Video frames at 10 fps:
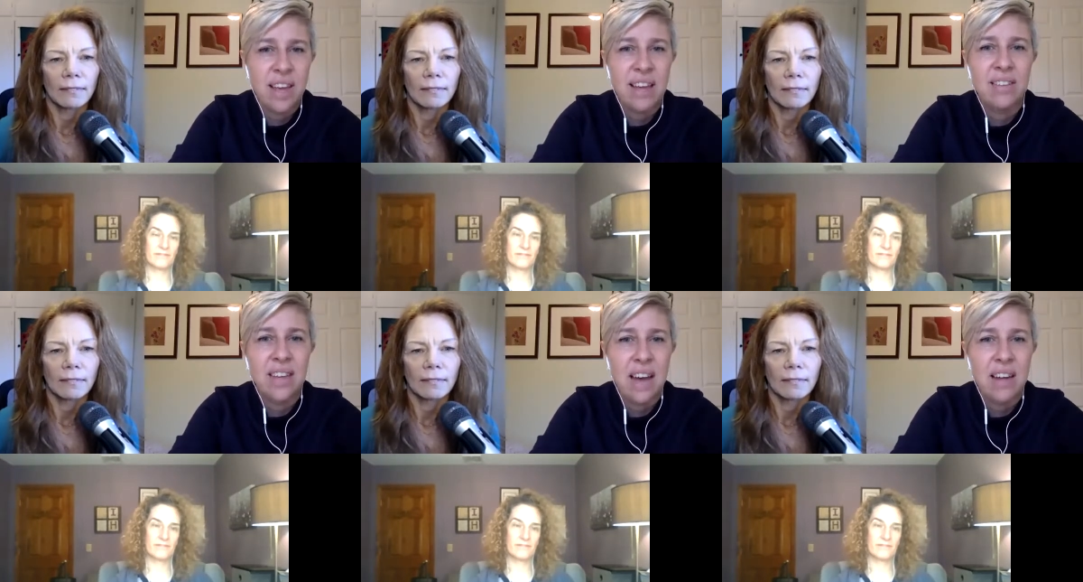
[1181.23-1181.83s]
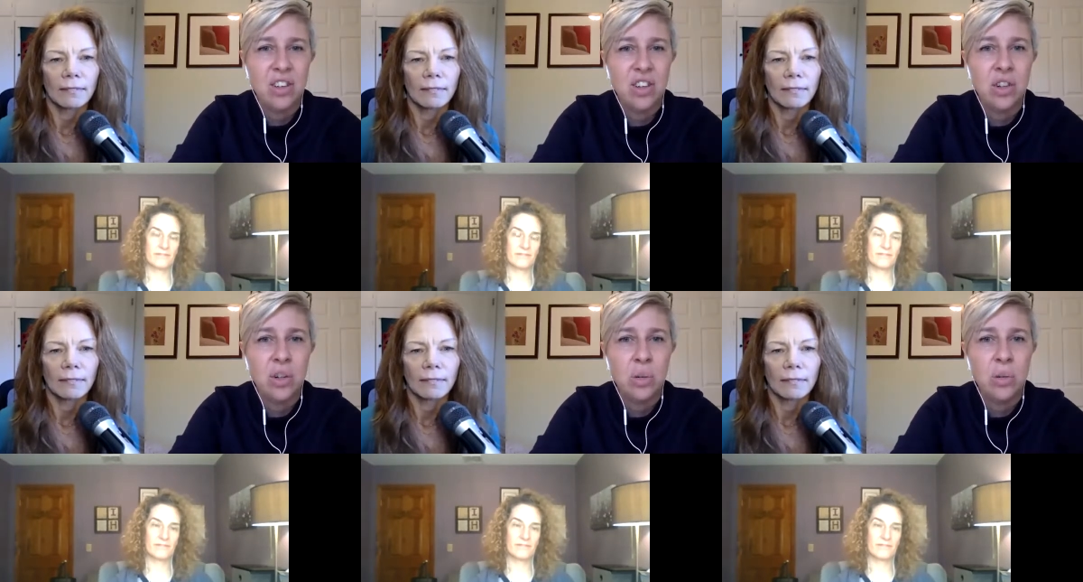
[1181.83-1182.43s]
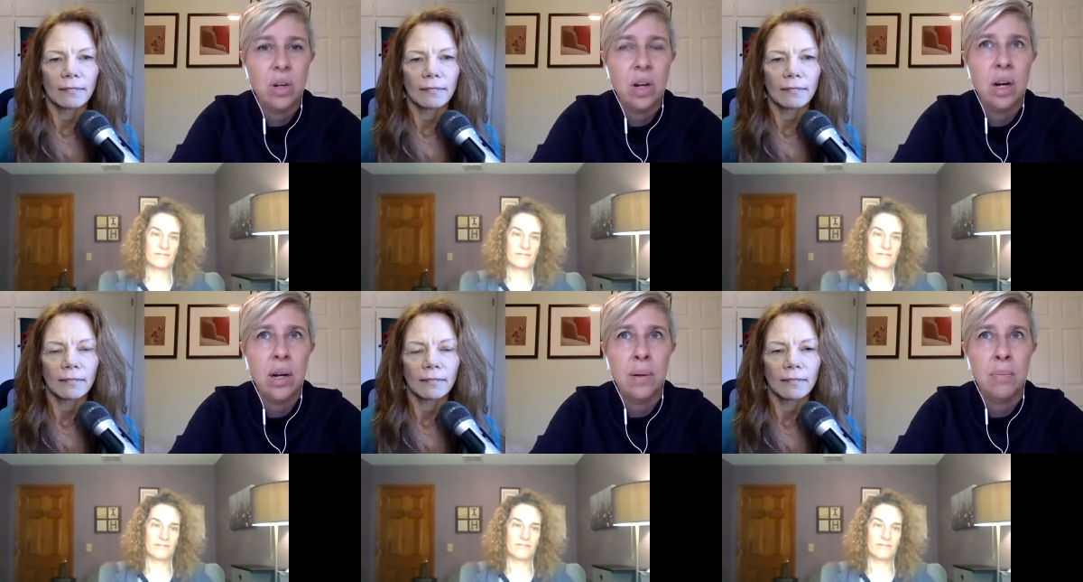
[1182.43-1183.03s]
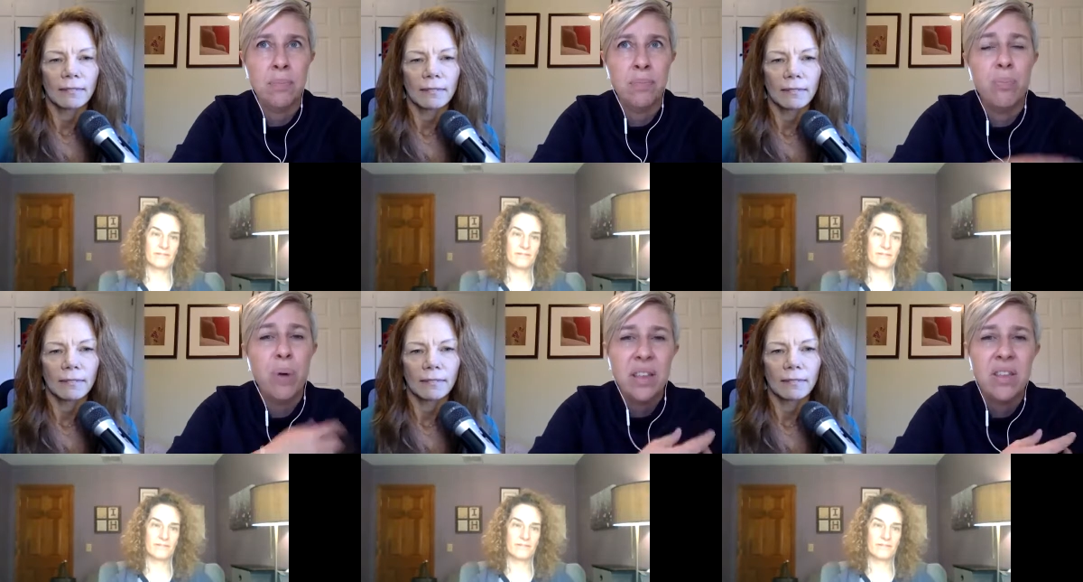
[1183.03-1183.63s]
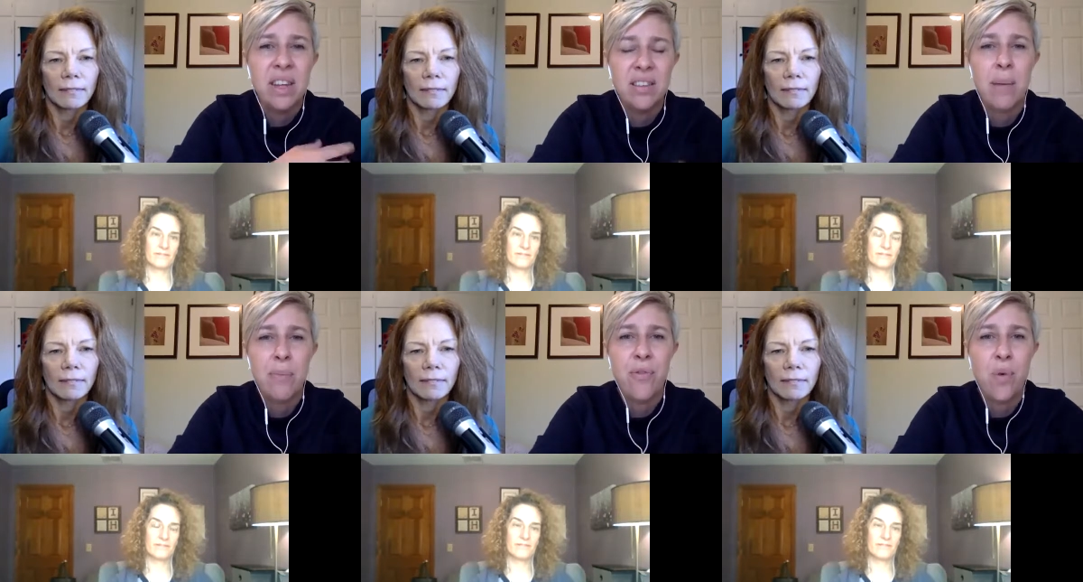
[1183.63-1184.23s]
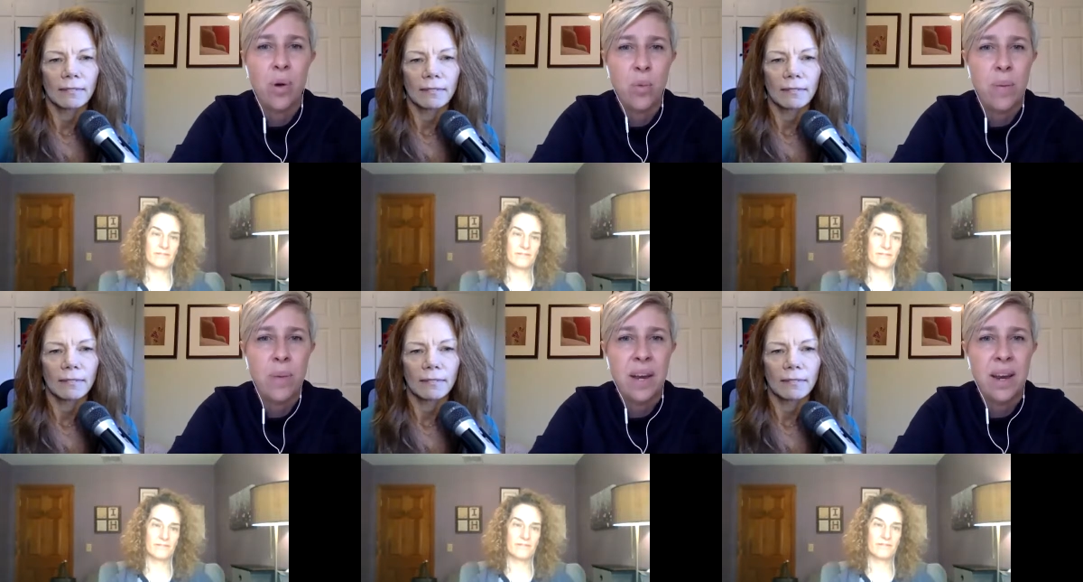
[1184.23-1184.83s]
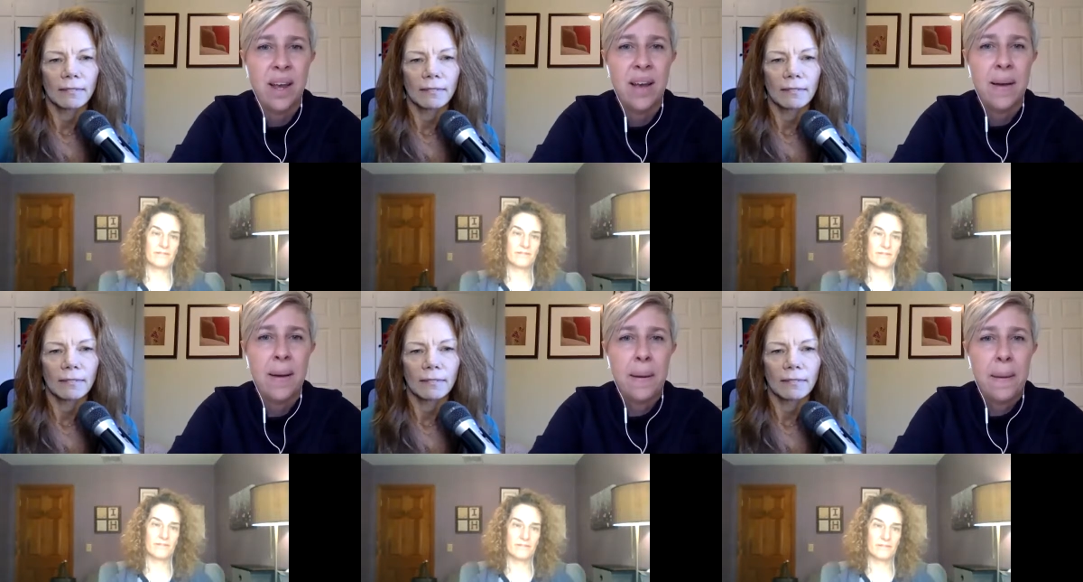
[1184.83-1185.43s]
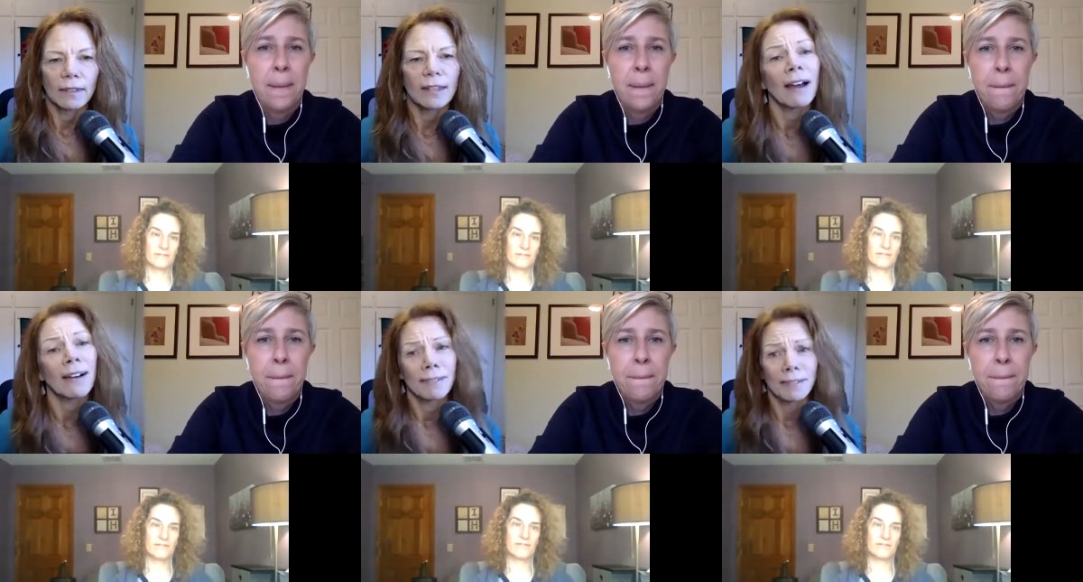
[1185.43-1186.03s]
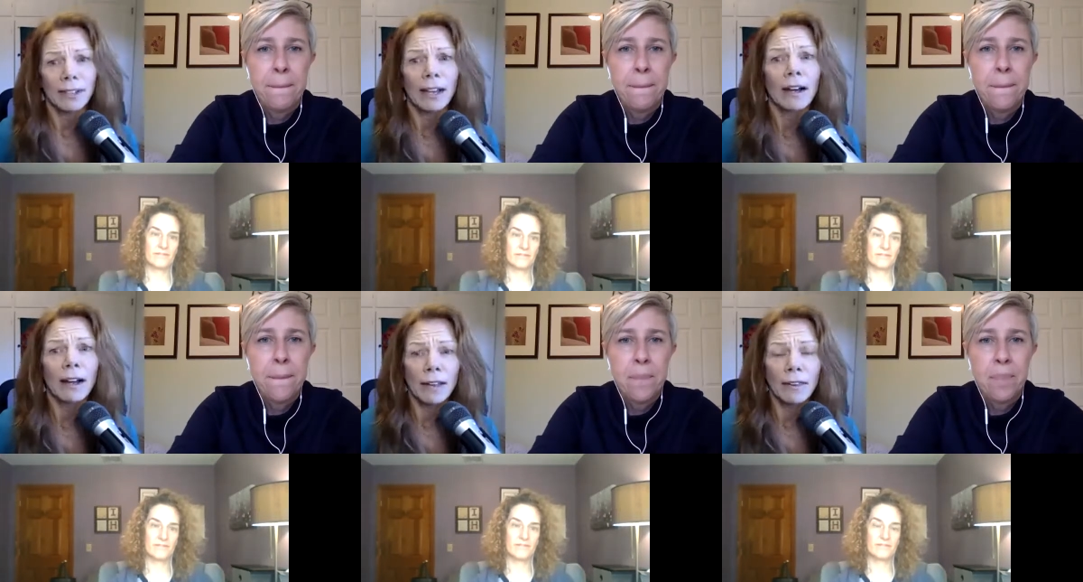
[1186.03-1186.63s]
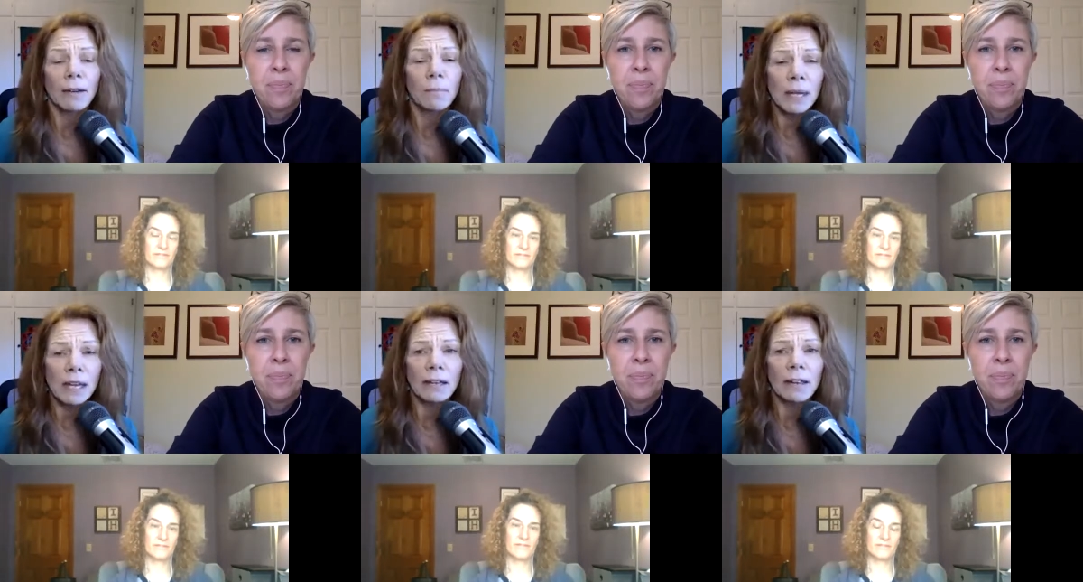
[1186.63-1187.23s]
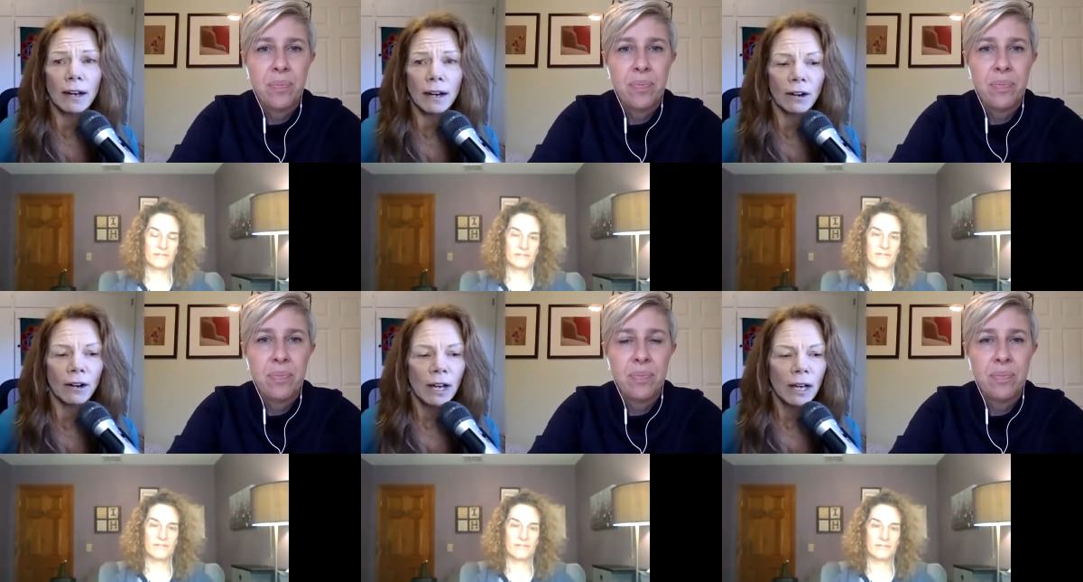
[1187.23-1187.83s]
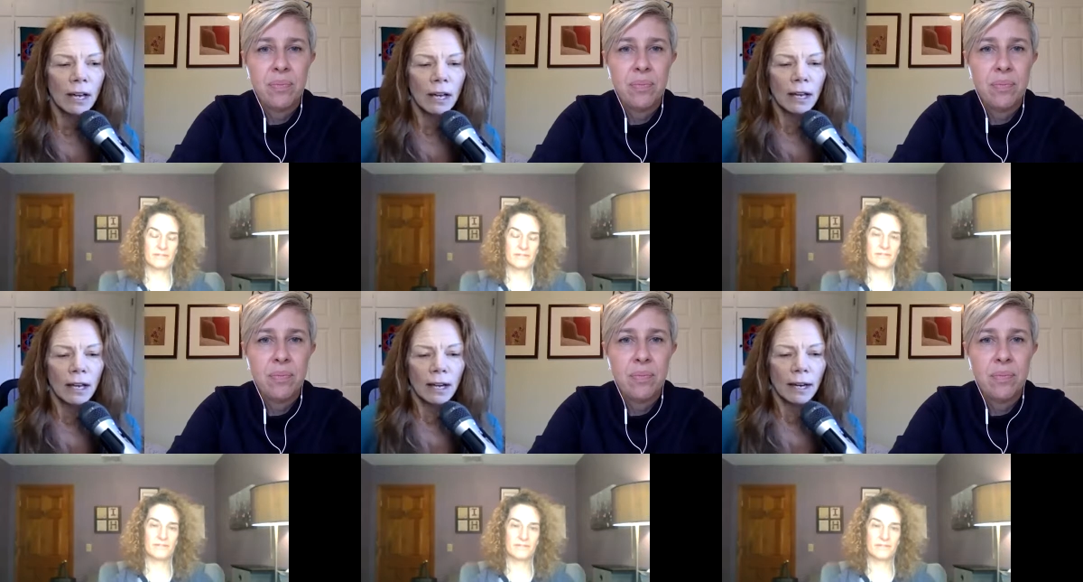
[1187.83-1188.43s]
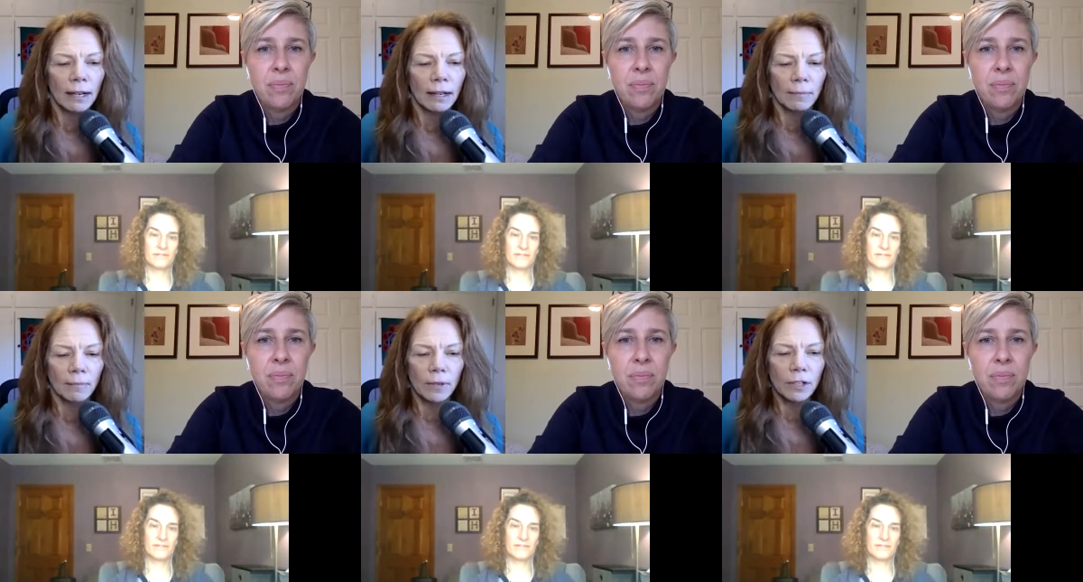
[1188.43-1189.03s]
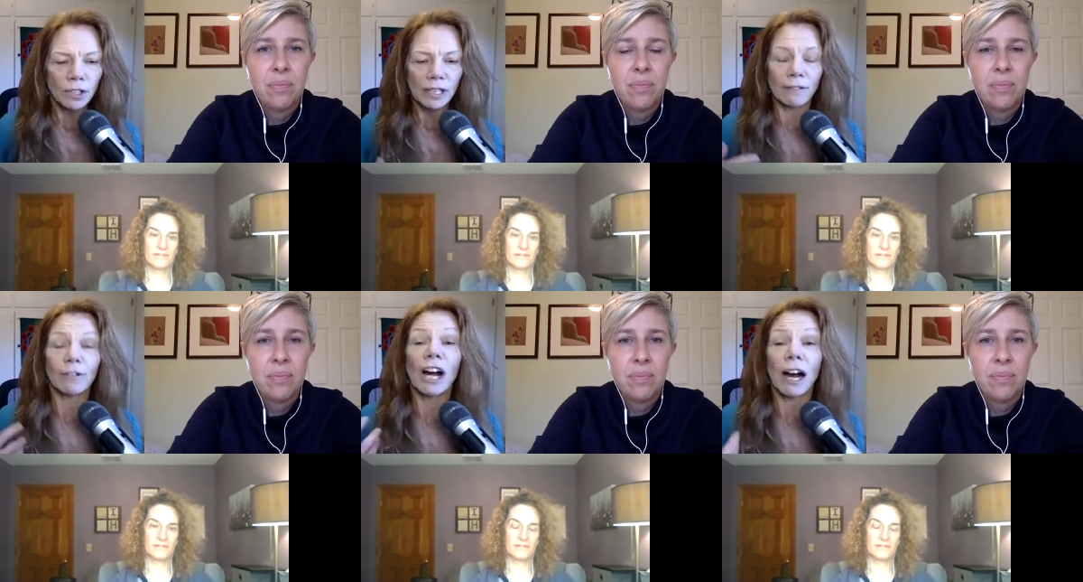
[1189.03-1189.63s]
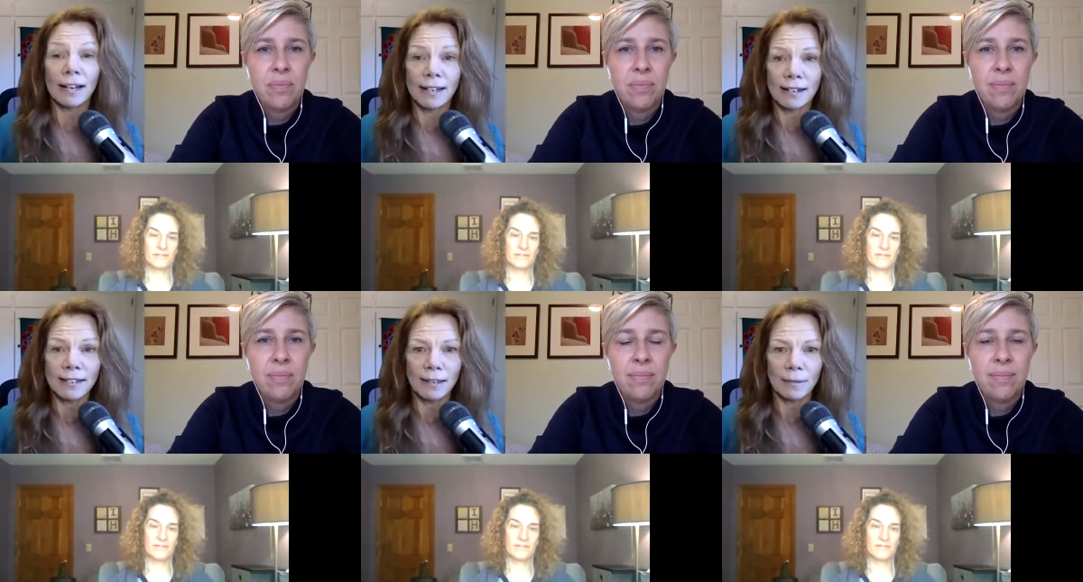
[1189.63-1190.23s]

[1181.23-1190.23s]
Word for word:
Speaker 1: has got to um, bring things up for women.
Speaker 2: Yeah. Yeah. And then being there um, to give guidance. I